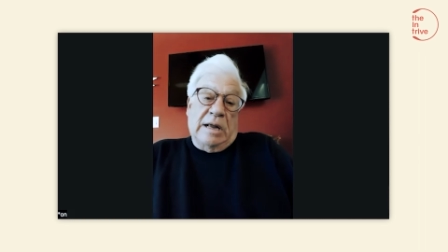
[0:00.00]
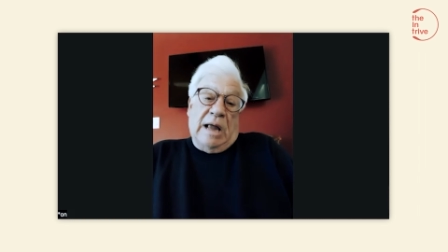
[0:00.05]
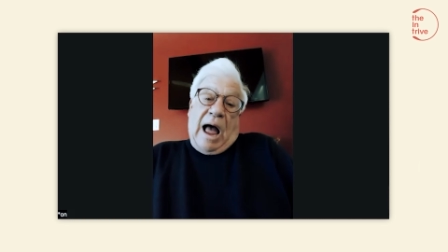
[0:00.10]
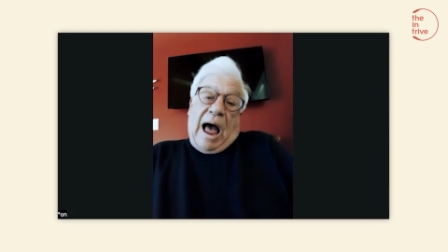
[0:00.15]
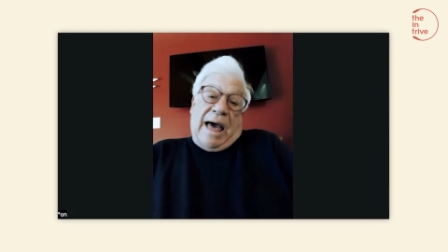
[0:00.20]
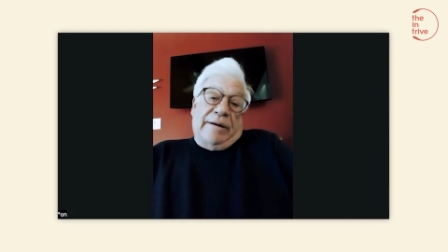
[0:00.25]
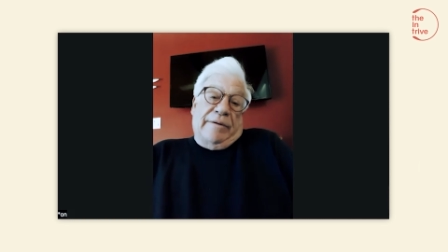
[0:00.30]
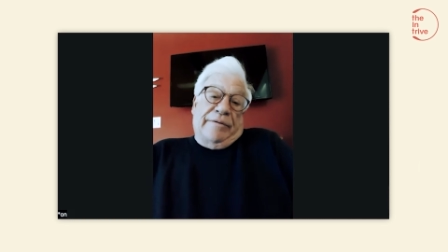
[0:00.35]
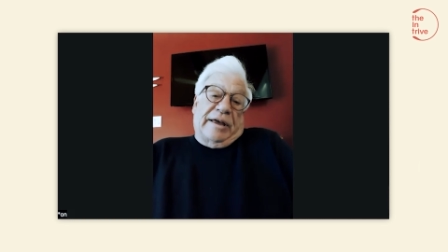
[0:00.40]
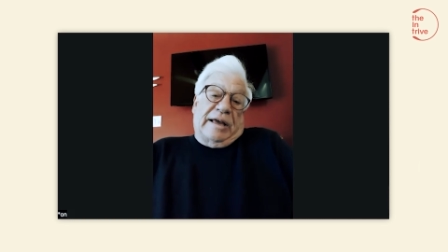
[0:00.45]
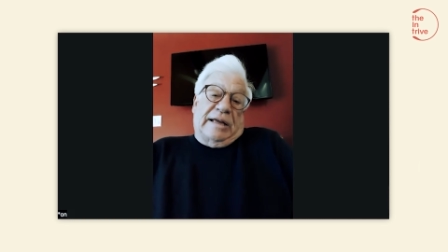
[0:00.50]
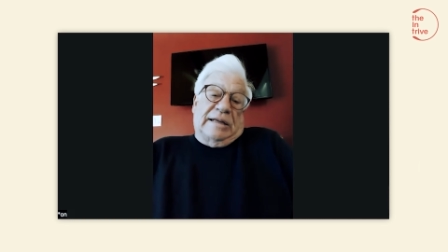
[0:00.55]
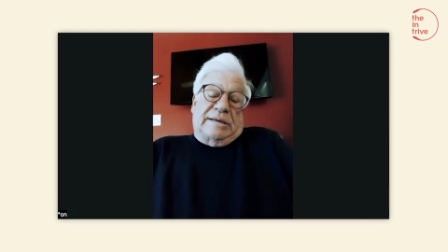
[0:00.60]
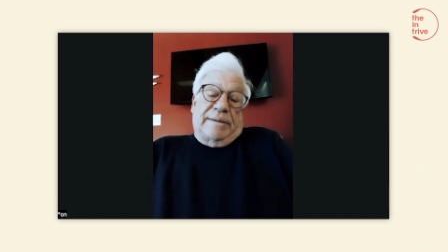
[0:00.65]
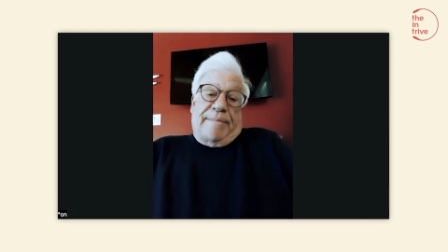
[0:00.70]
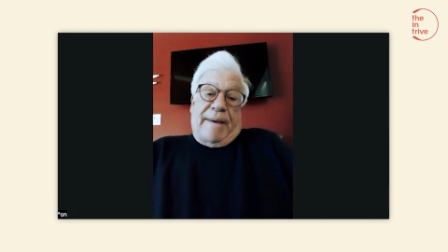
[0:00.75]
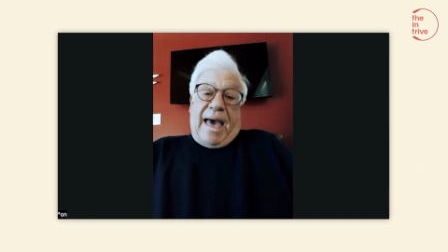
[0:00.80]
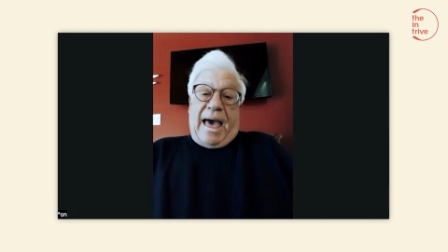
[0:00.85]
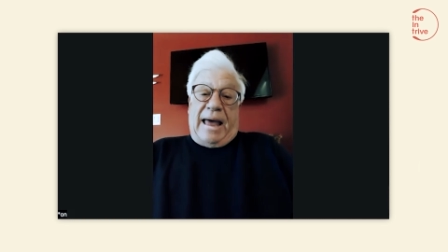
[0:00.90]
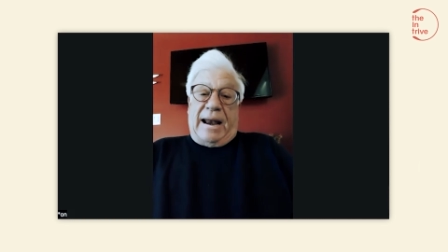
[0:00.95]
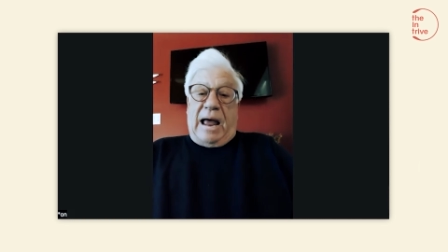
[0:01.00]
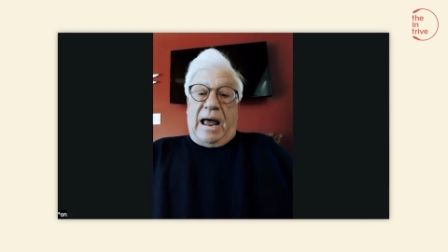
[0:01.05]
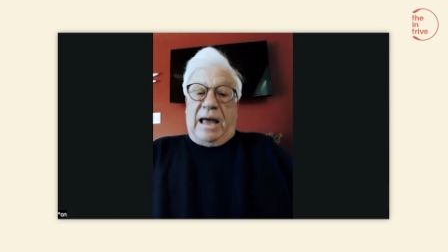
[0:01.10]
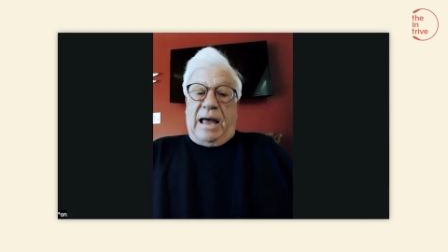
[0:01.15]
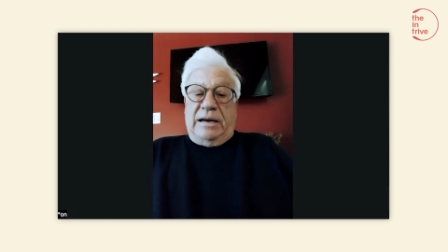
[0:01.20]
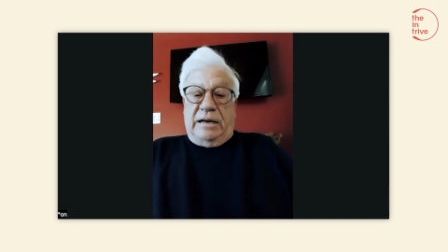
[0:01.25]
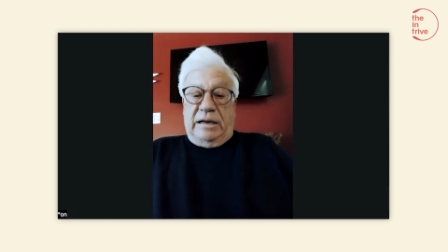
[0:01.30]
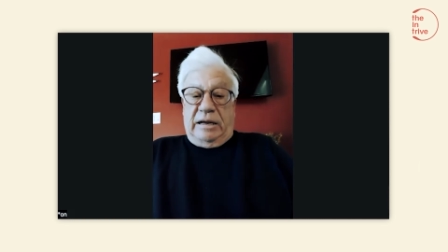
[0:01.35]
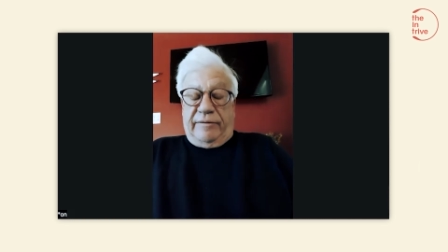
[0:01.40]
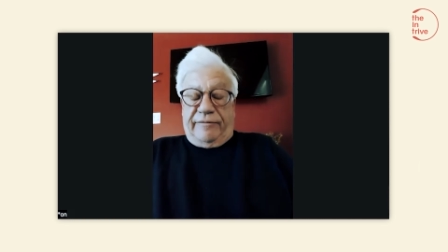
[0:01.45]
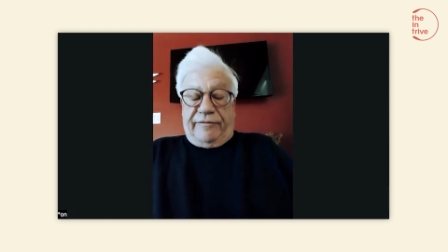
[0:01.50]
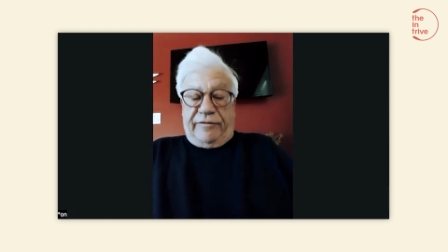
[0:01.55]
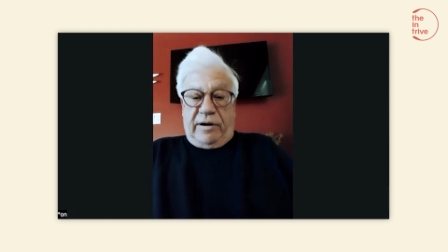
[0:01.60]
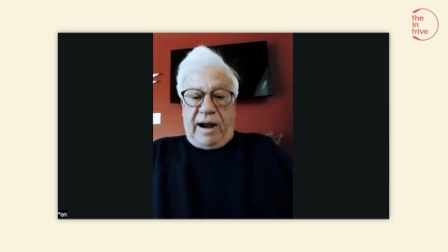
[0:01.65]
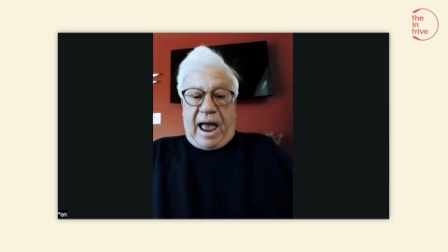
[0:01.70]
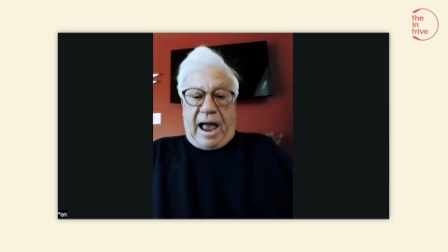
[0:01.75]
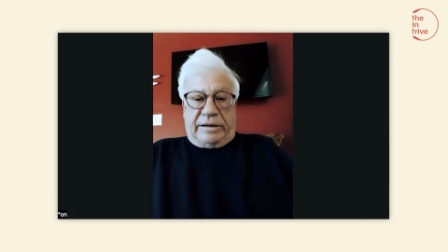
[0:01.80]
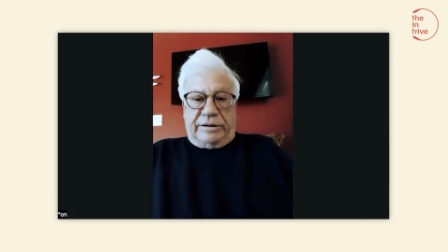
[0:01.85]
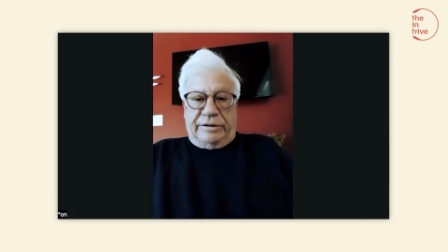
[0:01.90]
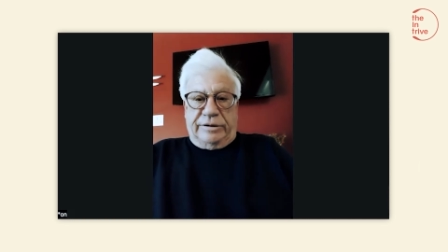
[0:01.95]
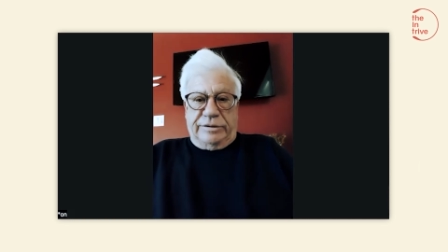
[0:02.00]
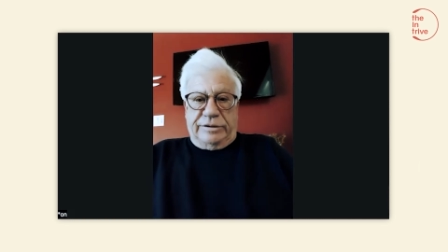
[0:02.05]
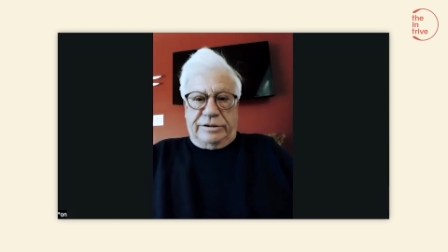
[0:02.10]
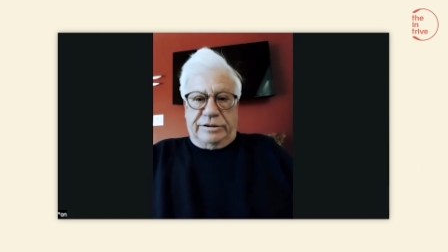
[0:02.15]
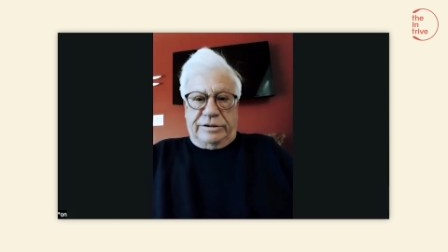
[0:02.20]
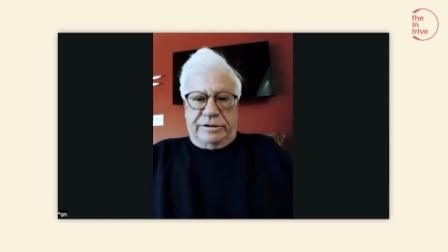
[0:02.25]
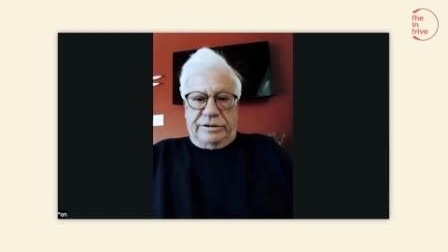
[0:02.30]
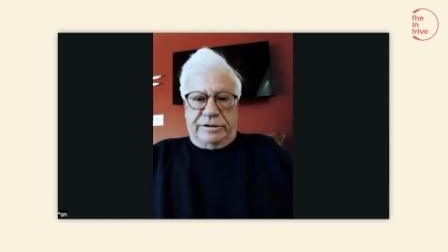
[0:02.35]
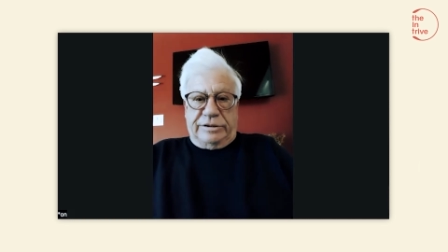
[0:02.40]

I don't think it's a bad idea for actors,